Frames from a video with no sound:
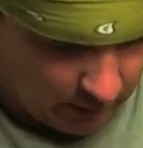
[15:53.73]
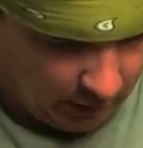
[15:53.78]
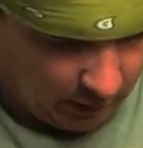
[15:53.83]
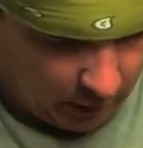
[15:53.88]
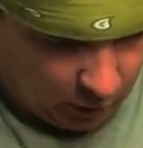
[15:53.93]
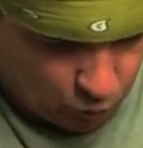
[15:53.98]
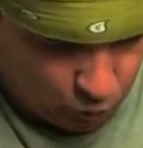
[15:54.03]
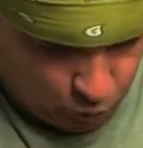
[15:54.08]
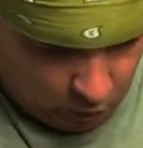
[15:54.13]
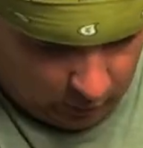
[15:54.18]

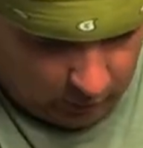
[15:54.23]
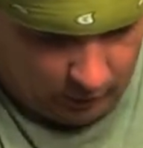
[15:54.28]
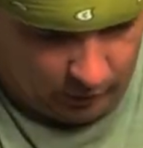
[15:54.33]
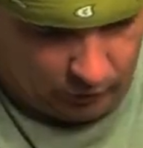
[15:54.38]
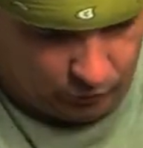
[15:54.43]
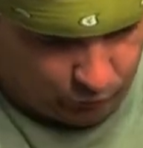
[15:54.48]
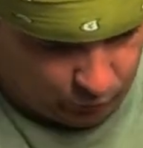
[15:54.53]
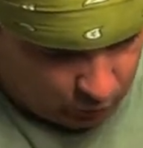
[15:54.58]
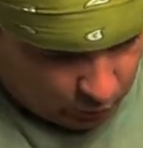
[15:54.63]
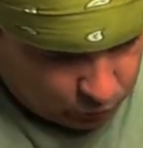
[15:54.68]
and run
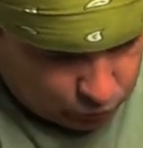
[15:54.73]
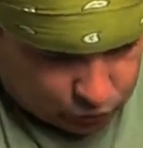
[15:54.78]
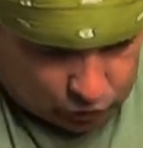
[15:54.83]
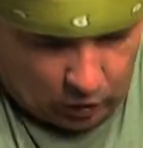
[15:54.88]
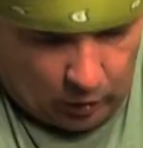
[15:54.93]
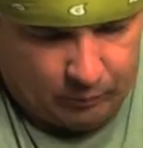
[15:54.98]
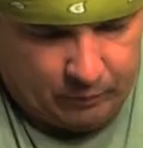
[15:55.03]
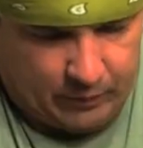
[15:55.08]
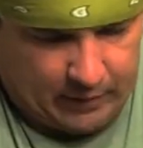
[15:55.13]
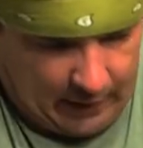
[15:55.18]
it through
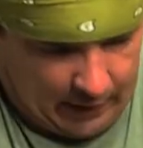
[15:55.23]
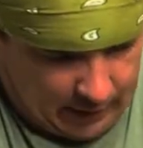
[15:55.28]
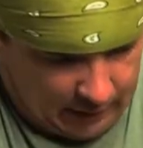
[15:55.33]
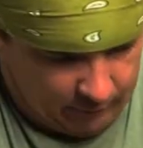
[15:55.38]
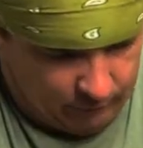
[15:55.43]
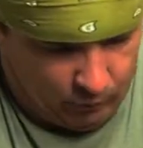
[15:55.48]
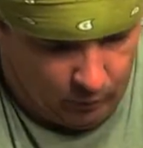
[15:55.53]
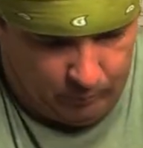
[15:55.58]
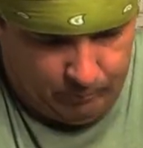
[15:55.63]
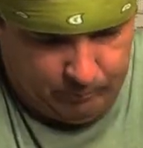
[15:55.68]
some kind
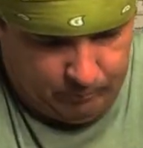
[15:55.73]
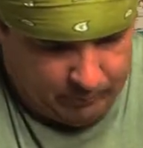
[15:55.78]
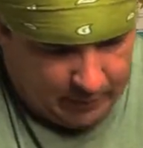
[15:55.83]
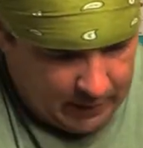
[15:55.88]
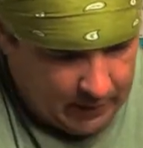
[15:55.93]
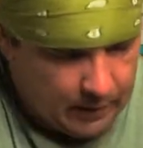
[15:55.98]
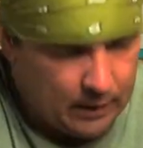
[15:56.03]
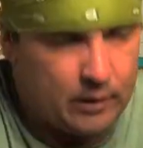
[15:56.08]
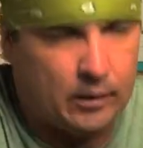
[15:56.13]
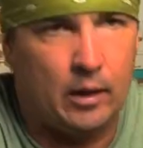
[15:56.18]
of a
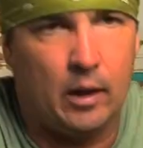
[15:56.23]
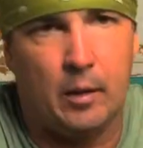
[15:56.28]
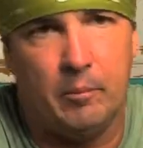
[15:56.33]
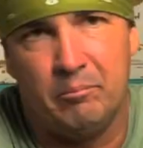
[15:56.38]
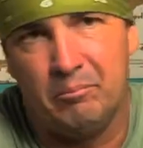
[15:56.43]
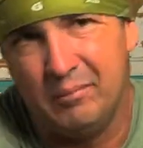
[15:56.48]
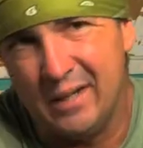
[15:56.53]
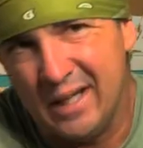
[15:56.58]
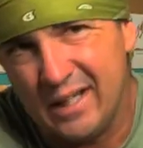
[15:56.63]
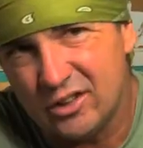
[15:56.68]
meat
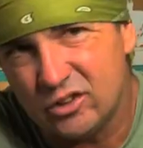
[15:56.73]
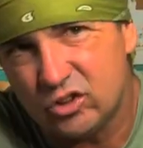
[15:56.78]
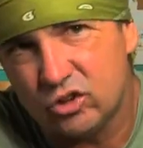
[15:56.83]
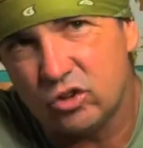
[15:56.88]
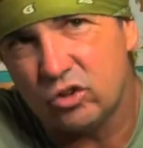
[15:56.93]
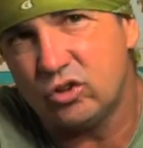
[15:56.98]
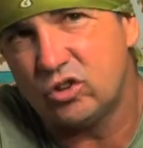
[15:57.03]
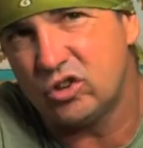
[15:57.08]
mixer,